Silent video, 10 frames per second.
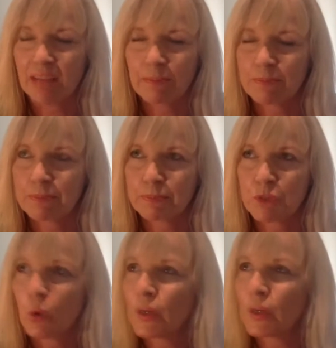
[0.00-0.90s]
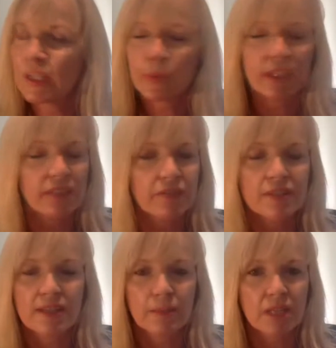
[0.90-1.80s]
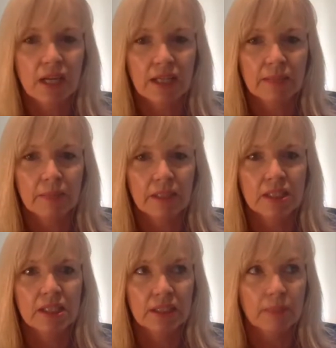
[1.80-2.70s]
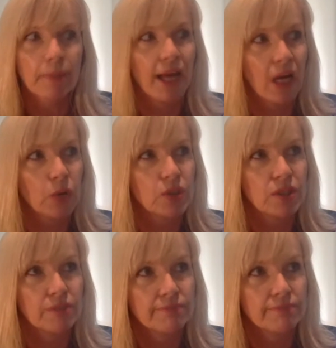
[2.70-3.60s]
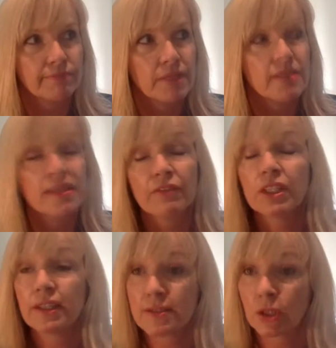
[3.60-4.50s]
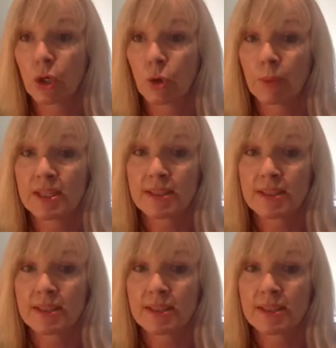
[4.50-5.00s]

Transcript: I toyed with it for some time until about 7 years ago.